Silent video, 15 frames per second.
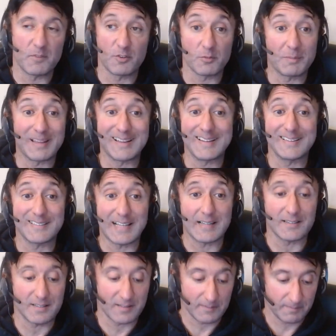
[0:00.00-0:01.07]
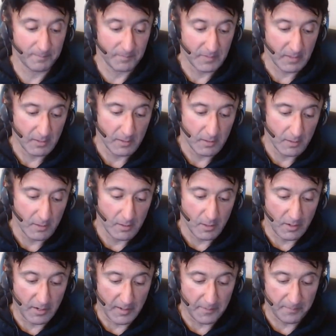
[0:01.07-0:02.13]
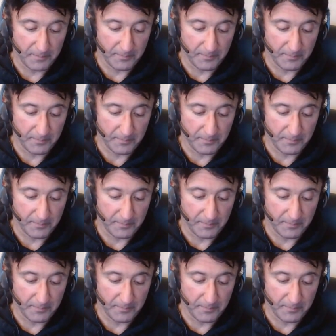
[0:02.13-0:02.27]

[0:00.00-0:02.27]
Doesn't make any sense. All right.